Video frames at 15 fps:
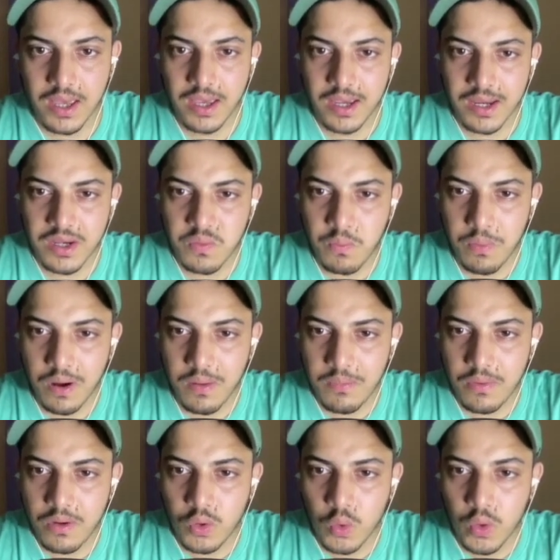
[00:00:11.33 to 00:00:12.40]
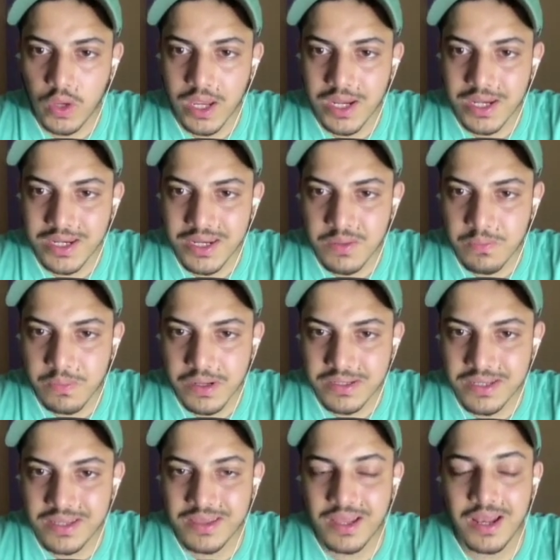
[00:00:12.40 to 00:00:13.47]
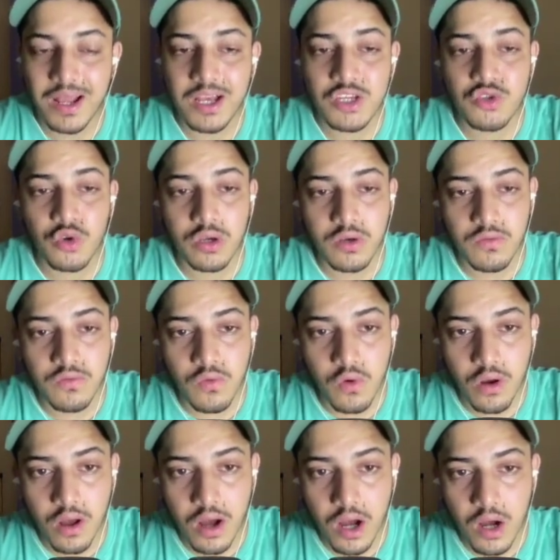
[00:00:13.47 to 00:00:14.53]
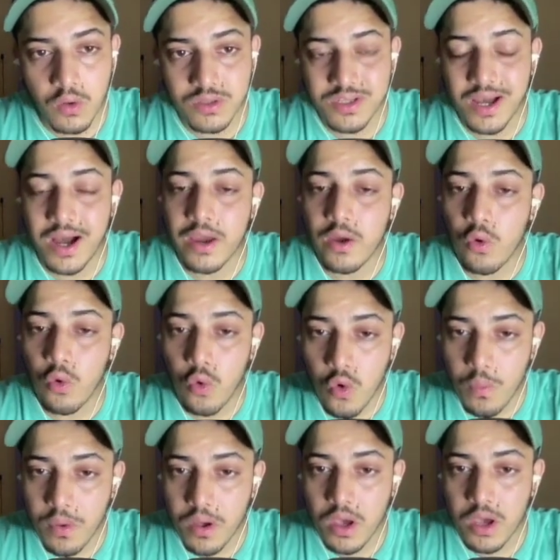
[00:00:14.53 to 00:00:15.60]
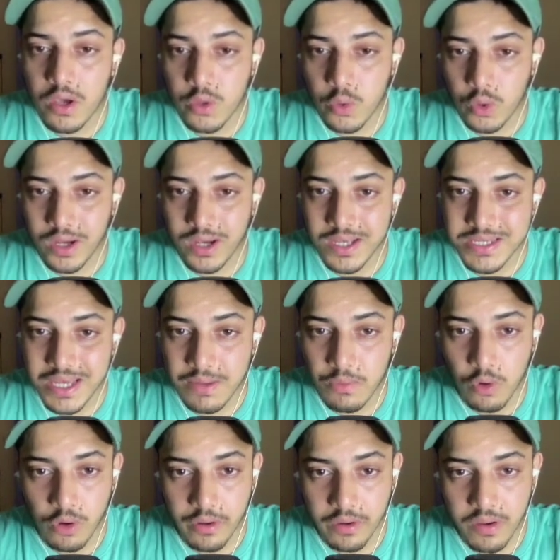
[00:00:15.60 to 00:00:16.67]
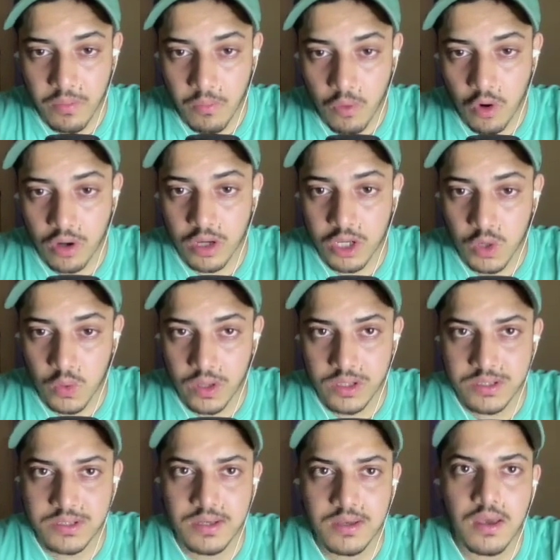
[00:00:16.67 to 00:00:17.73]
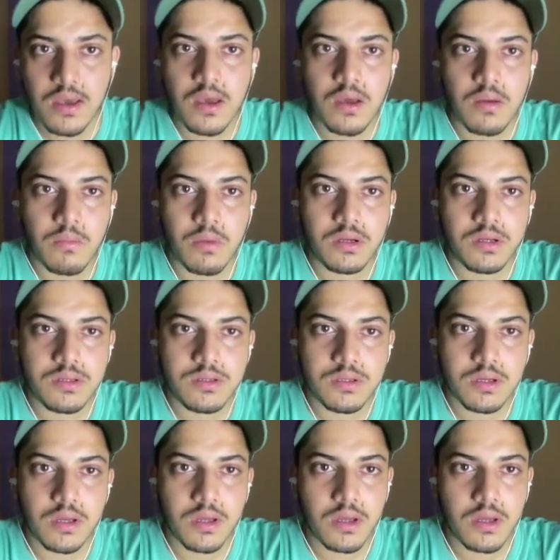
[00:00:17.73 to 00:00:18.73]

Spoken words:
It pumped to 80% in the last 24 hours. I hope you guys have already bought QLC because